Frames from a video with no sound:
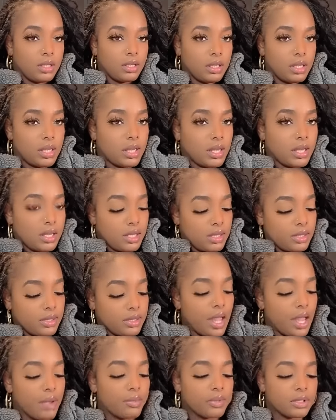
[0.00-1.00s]
Yeah,
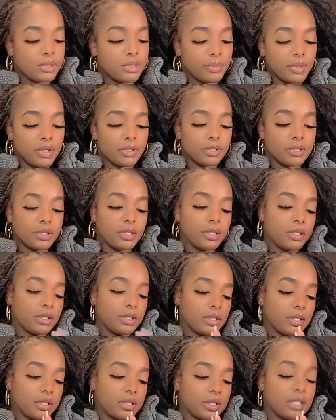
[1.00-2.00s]
that one smells
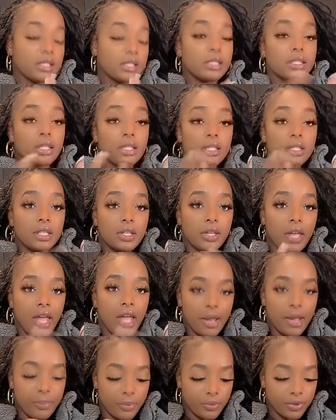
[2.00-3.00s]
good. This is another
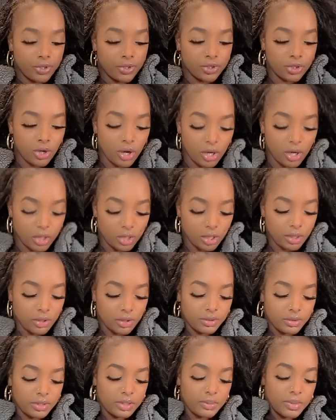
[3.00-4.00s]
apple on
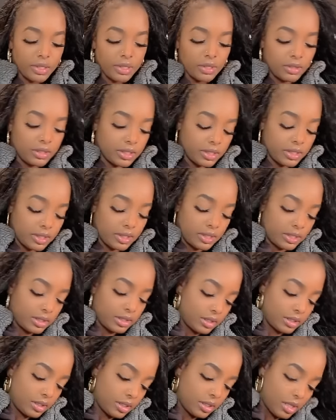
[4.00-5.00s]
charcoal. Smells good.
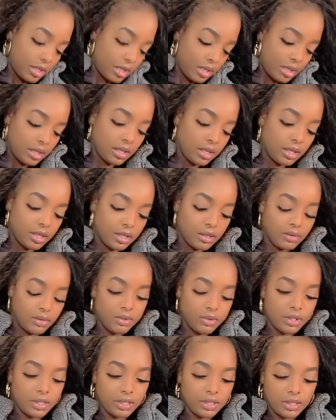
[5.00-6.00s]

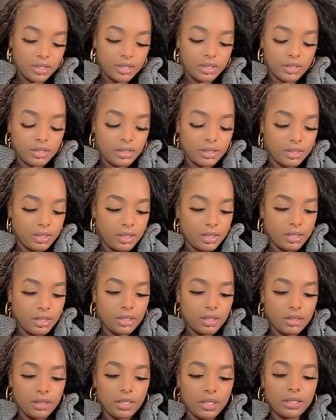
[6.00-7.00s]
What is this?
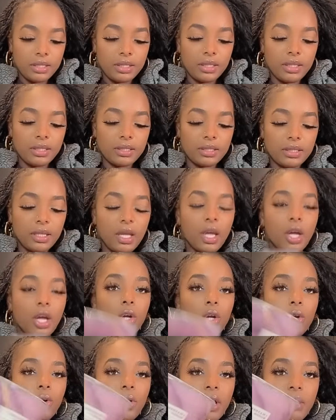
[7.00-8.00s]
This is
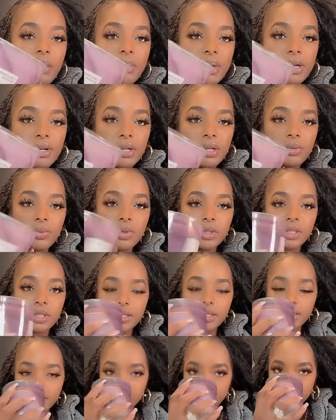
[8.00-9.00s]
Cranberry
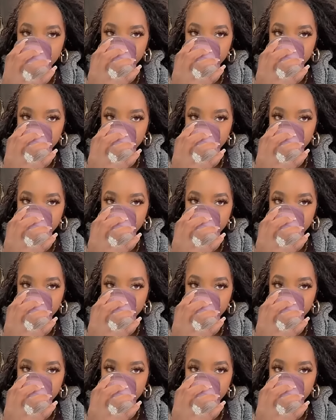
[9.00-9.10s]
Woods.